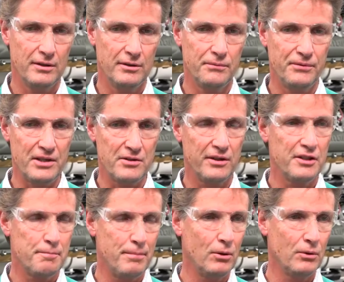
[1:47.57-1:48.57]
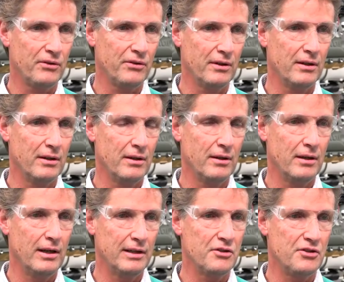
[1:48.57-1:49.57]
The vessel is built
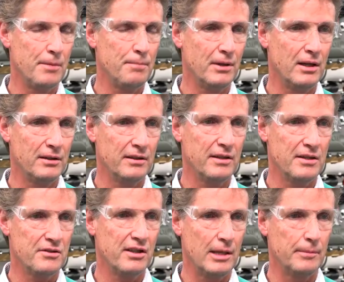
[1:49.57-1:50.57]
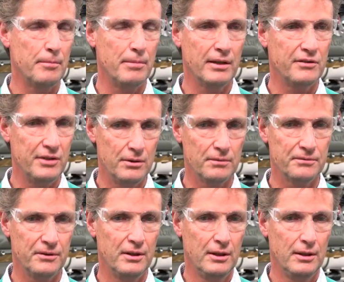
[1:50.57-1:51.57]
at the shipyard that has the capability of
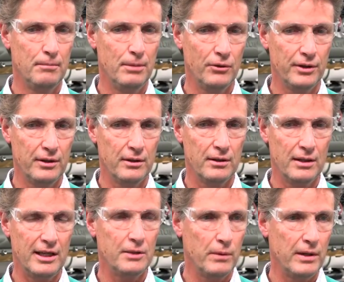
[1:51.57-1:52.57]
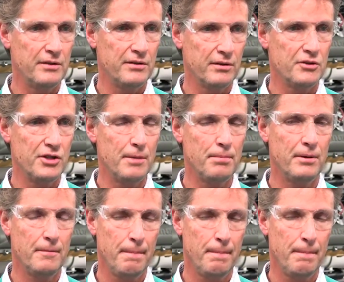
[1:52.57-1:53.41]
building a lightweight ship.